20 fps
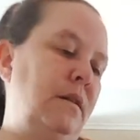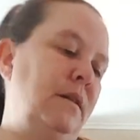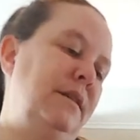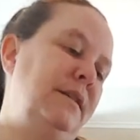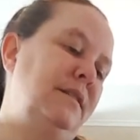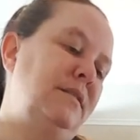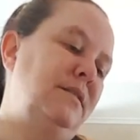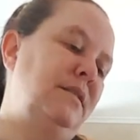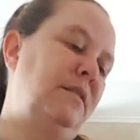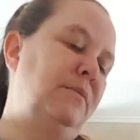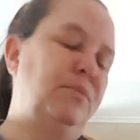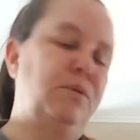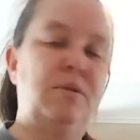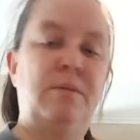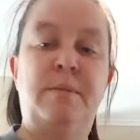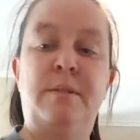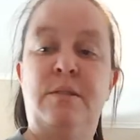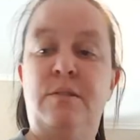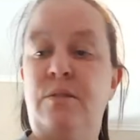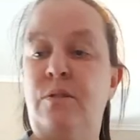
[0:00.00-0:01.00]
I guess I can put
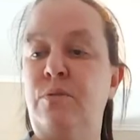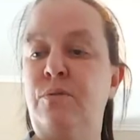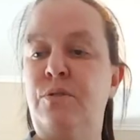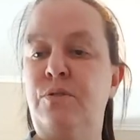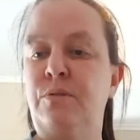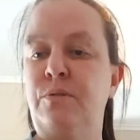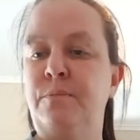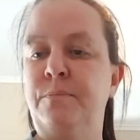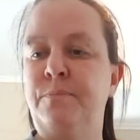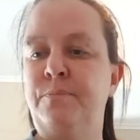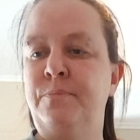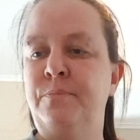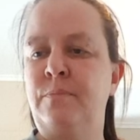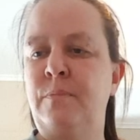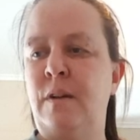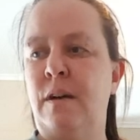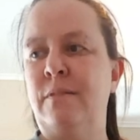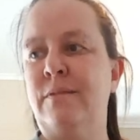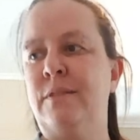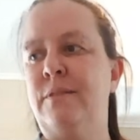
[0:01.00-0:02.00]
them in the toaster
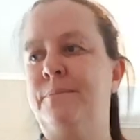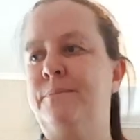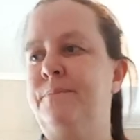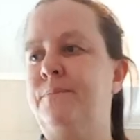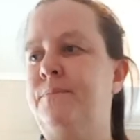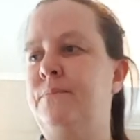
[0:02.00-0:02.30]
oven.